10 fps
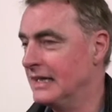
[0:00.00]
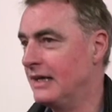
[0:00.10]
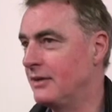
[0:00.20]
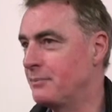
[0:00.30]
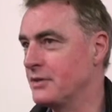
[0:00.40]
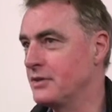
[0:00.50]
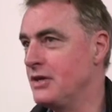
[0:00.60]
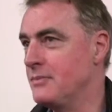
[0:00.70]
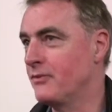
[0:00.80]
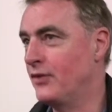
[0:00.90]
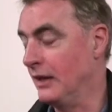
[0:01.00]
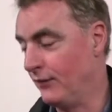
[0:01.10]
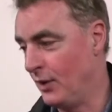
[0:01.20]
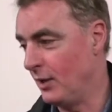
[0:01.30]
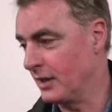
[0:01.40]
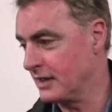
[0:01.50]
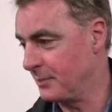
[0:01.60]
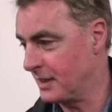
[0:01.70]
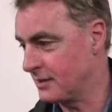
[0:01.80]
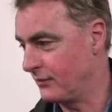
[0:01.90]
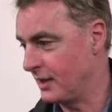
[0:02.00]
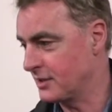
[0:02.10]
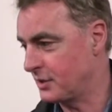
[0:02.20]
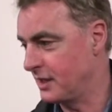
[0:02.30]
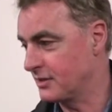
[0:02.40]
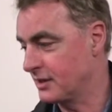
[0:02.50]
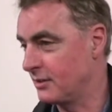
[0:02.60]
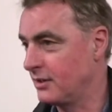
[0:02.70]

Now, I presume Fianna Fáil got the best advice 3 years ago,